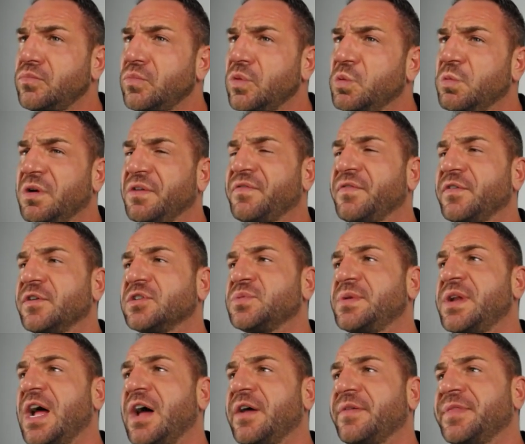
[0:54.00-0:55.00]
We first
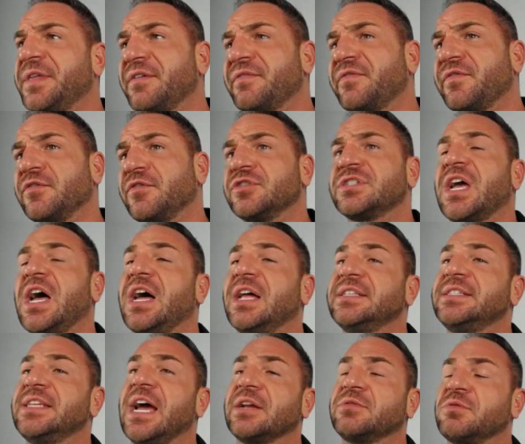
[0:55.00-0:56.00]
went out there. First
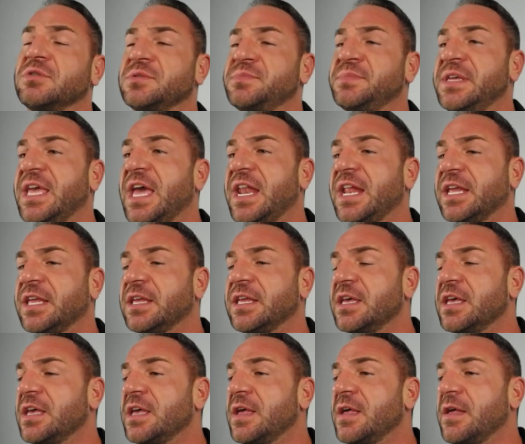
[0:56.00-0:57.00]
contact was me getting,
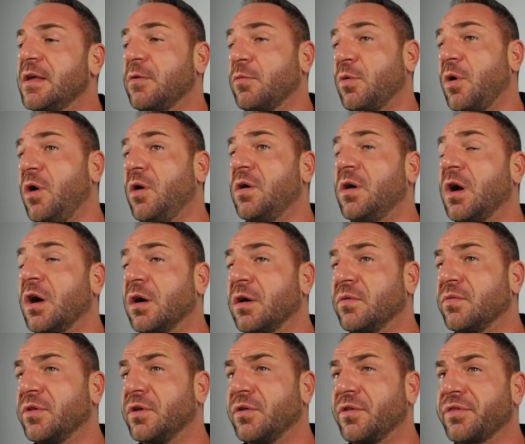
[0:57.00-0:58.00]
our
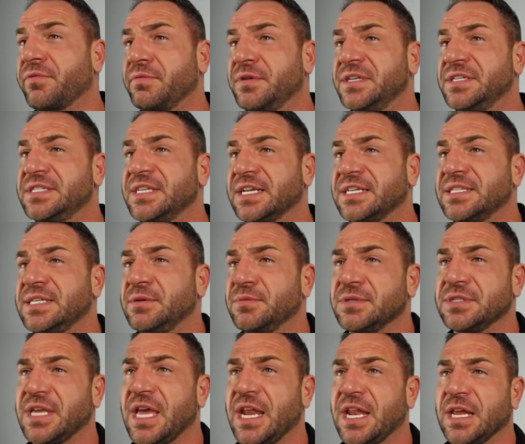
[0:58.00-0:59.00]
little 360
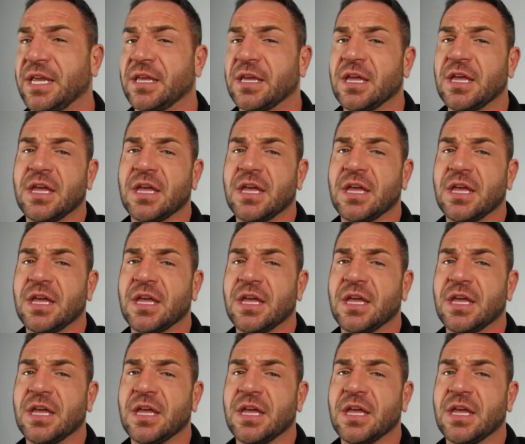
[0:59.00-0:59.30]
was getting,